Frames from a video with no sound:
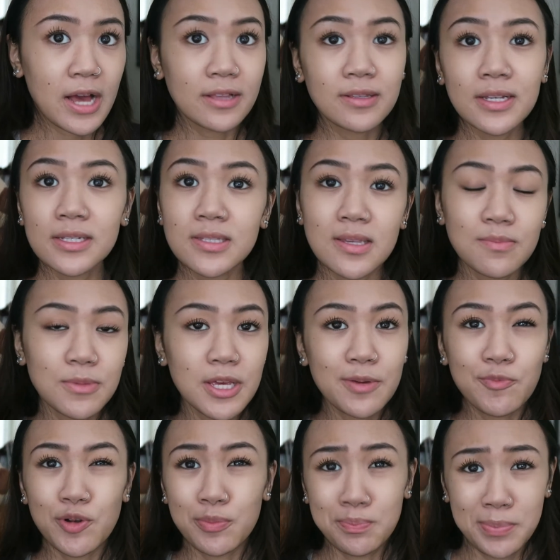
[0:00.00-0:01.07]
I like
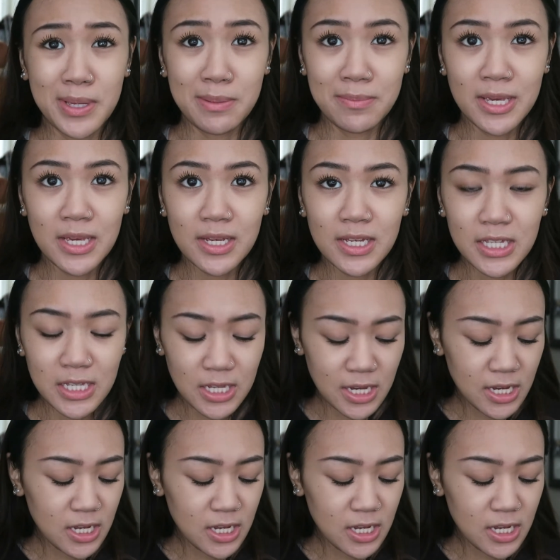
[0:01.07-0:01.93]
something more beaming,